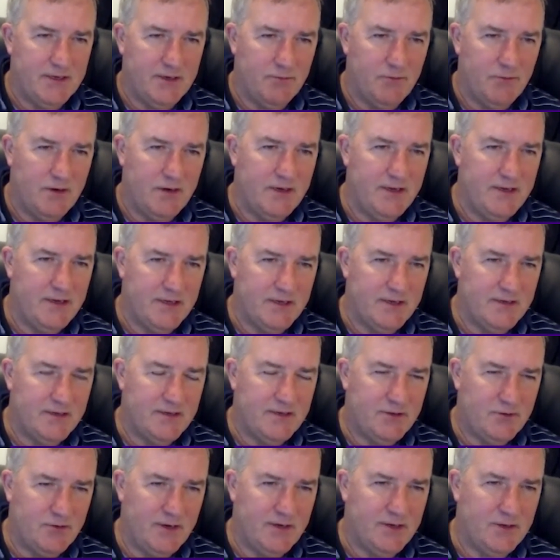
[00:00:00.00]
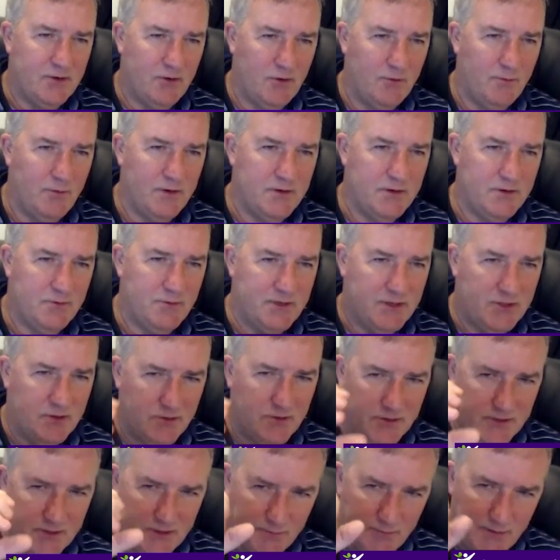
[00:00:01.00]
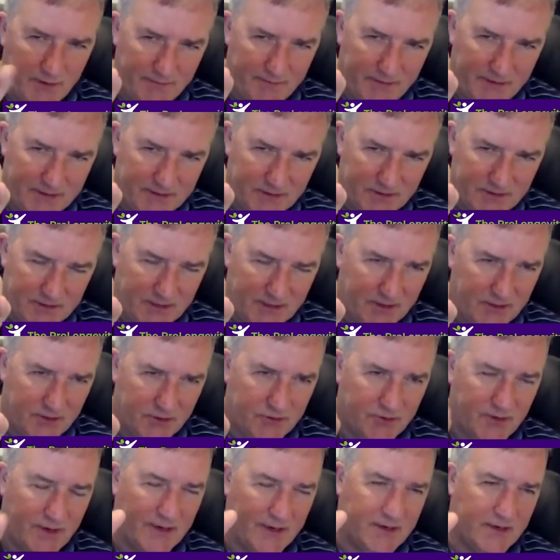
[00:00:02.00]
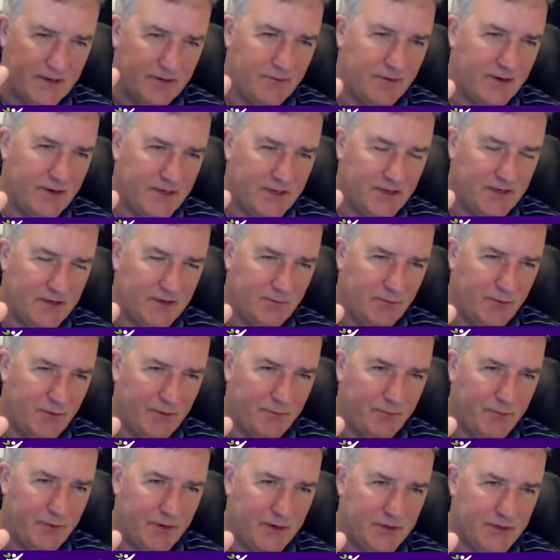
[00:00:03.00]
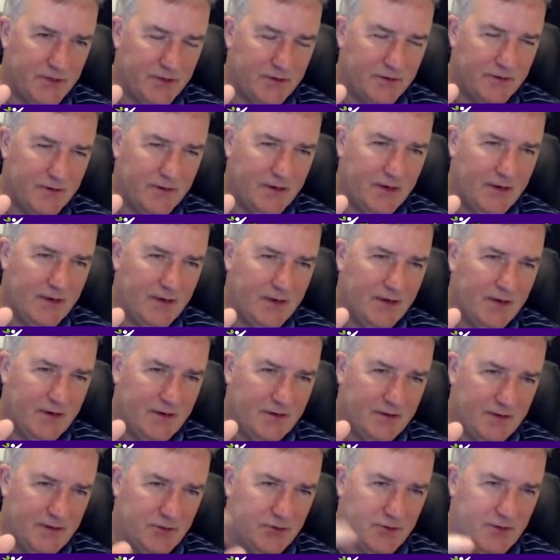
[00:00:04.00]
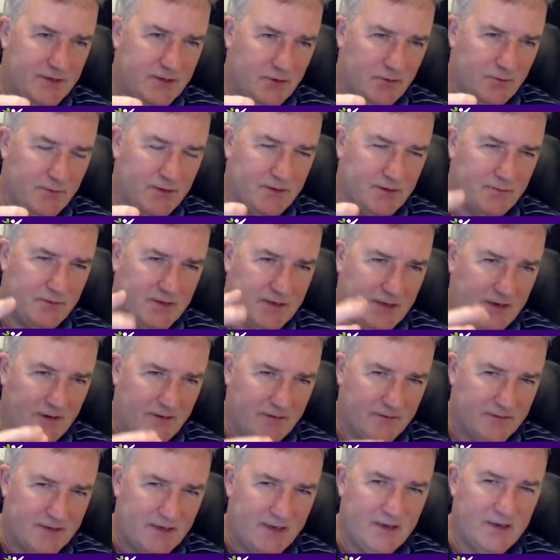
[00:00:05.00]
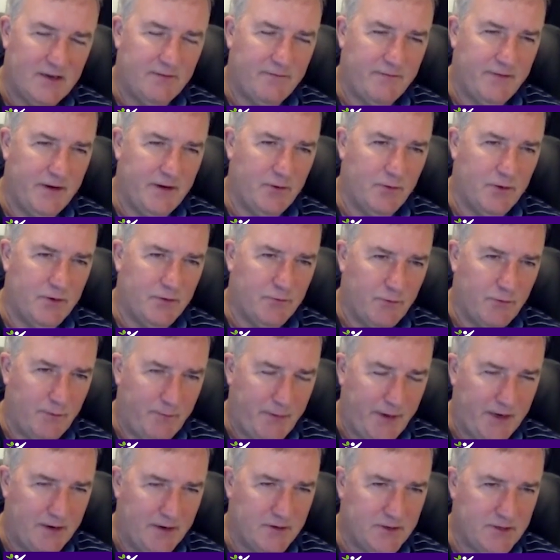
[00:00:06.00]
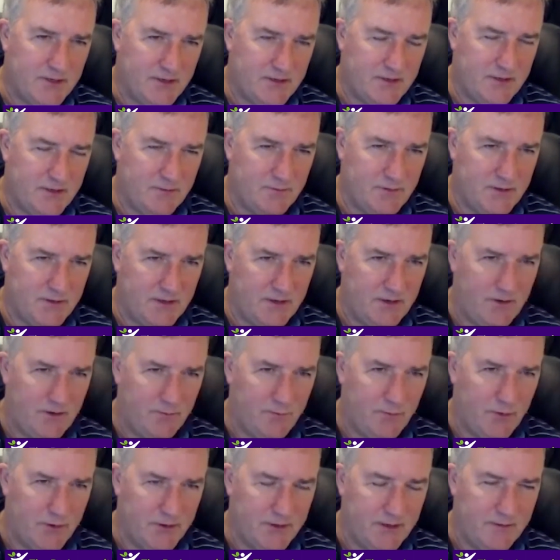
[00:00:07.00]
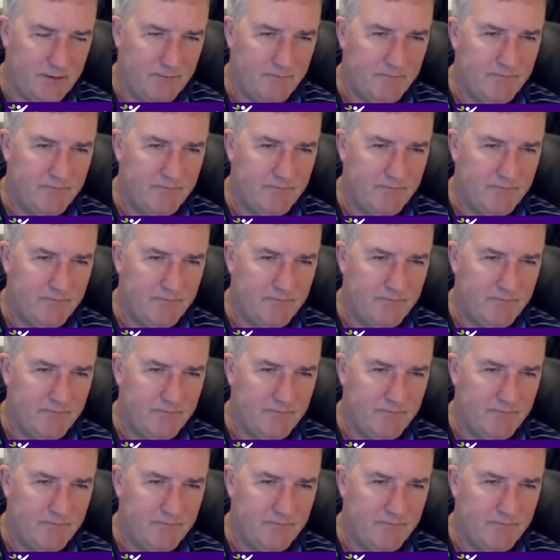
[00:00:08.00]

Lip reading: It releases stress hormones, which cause your blood vessels to contract. It raises your blood pressure. The stress hormones themselves interfere with repair systems in your body.